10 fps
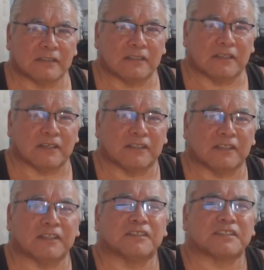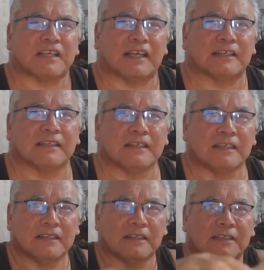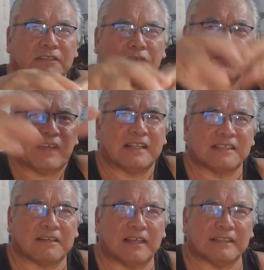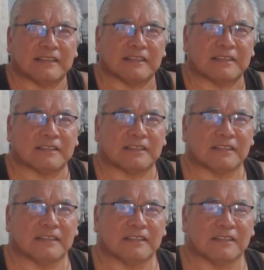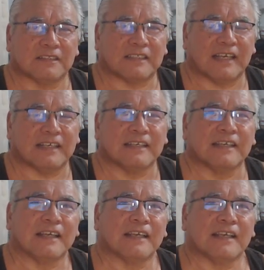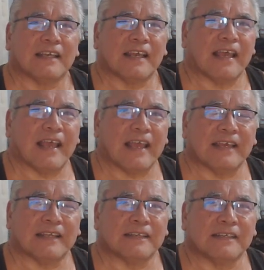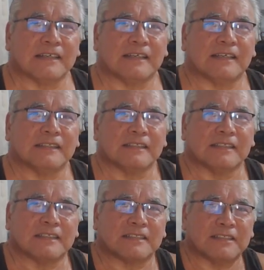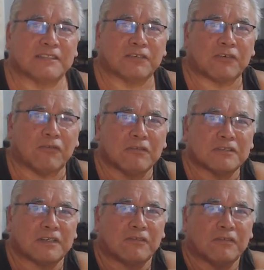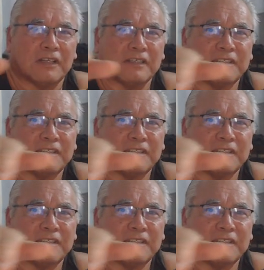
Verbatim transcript: the uh, the, other side so it fans out like this okay and uh, since your coils are going on